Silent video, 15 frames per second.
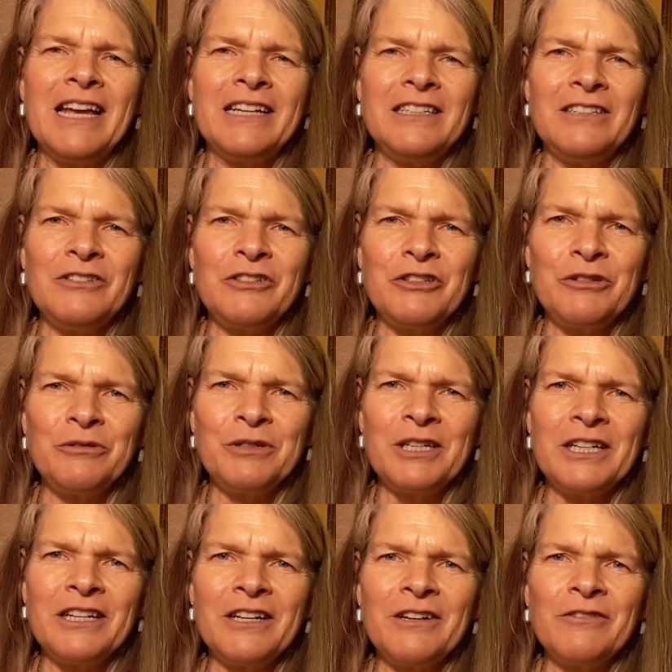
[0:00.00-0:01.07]
an
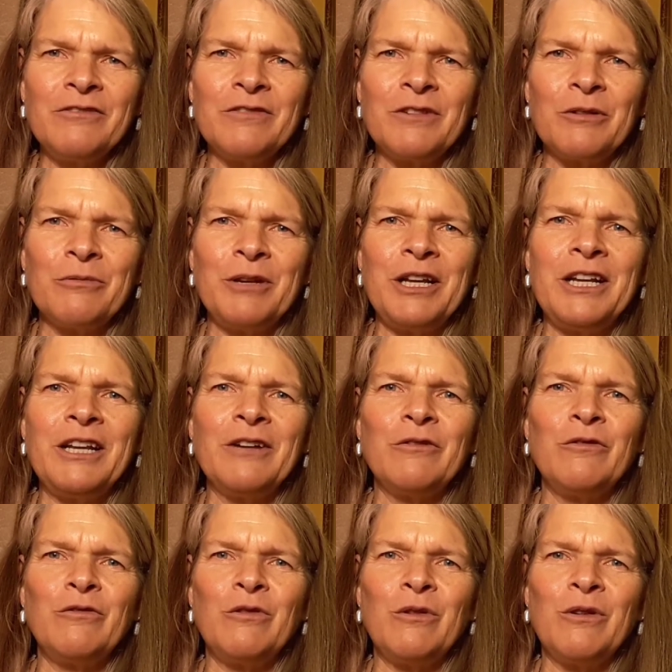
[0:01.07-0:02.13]
intuitive reading
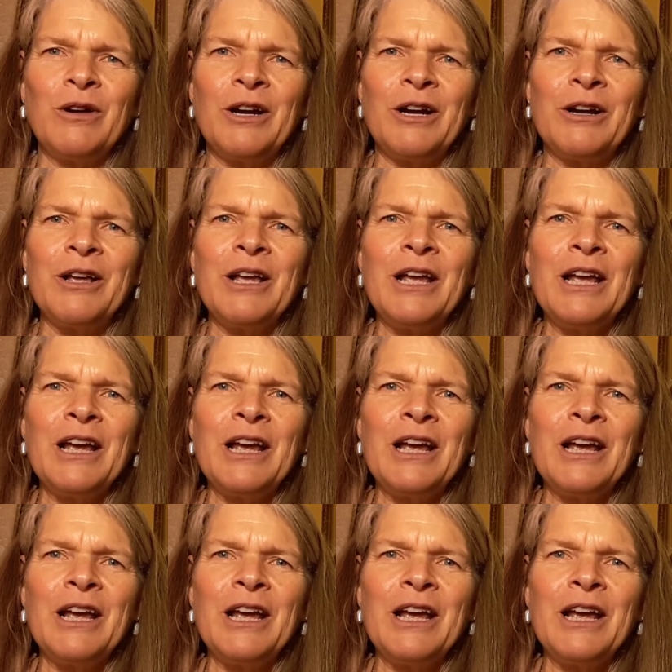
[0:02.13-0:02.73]
for